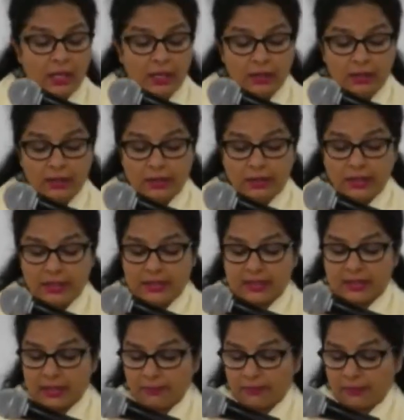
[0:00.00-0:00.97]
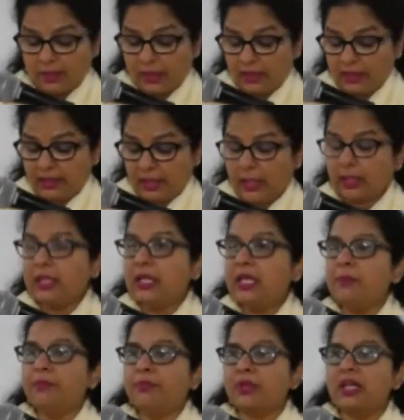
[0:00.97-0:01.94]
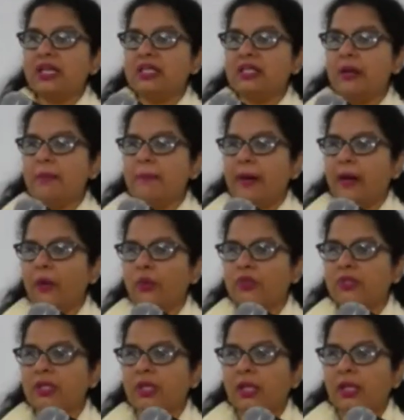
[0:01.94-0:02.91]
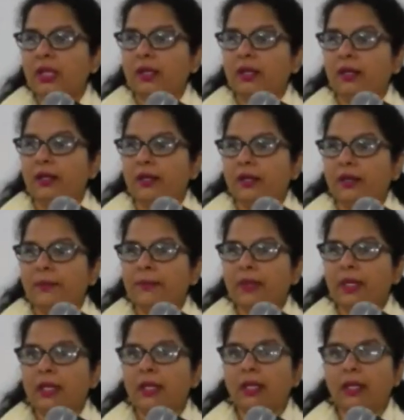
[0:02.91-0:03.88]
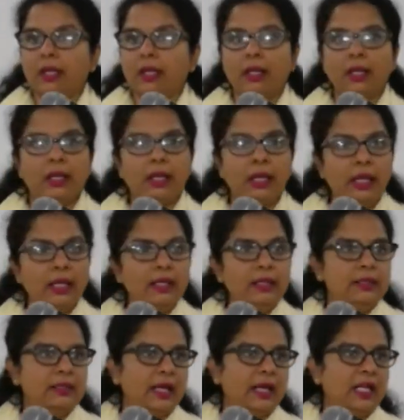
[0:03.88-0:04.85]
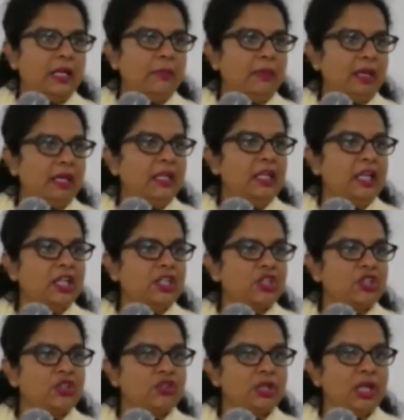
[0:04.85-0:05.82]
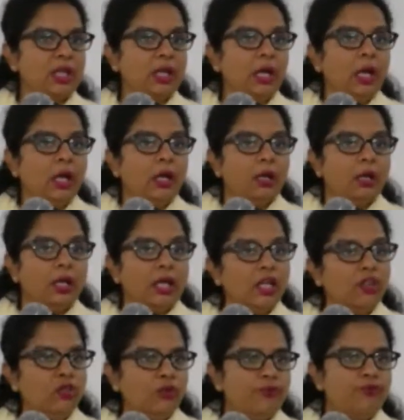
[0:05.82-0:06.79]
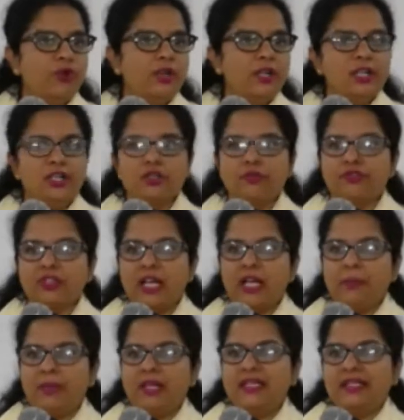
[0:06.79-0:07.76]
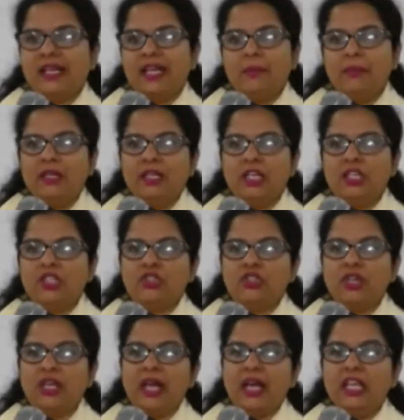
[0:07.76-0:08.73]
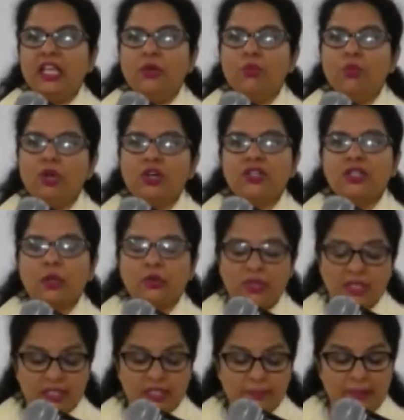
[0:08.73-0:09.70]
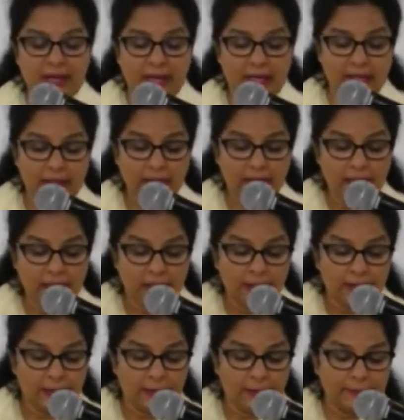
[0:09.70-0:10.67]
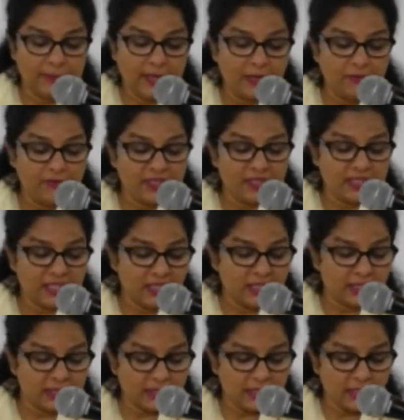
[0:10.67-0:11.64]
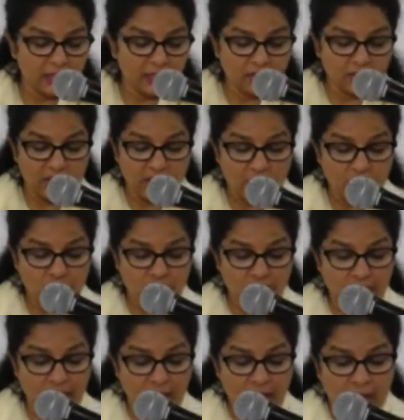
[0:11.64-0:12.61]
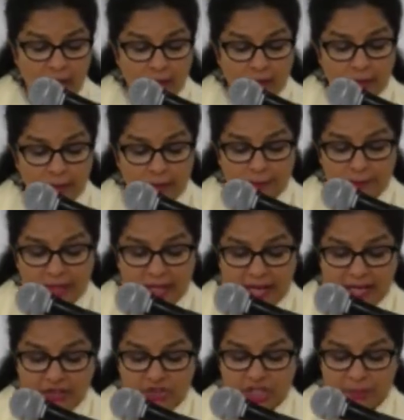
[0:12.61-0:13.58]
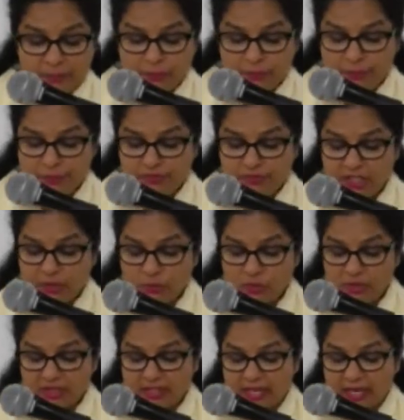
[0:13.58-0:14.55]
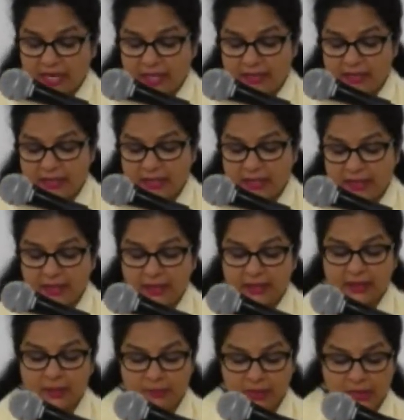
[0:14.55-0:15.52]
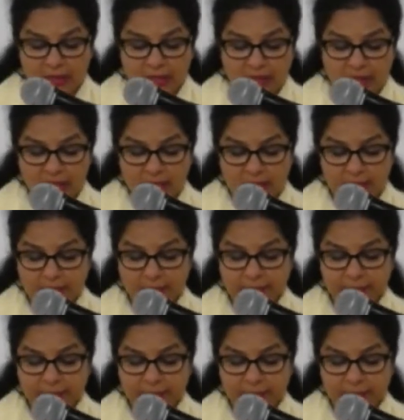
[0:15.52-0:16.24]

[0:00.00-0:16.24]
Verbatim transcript: uh, is something that he brings about um, in time, in history, uh, in the fullness of time, in time and history, and he works out his plan. Um, and we see this in creation. Um, Acts chapter 15, verse 18. Can somebody read that?